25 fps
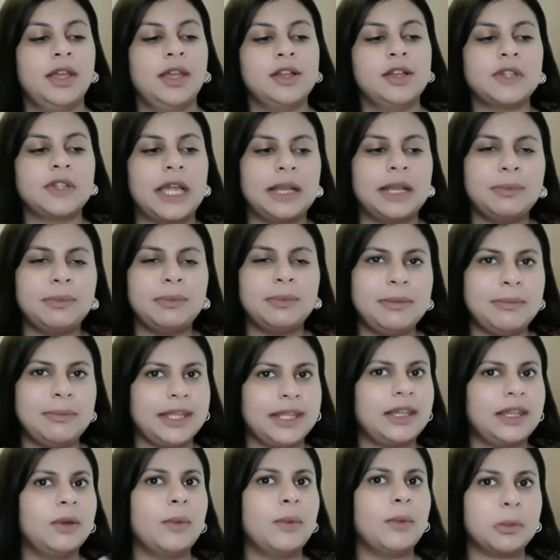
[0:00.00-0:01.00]
So I'll be
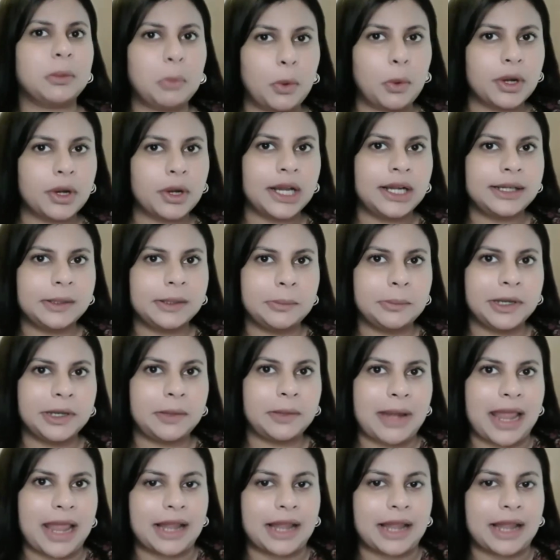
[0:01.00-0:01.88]
making one more Ultimate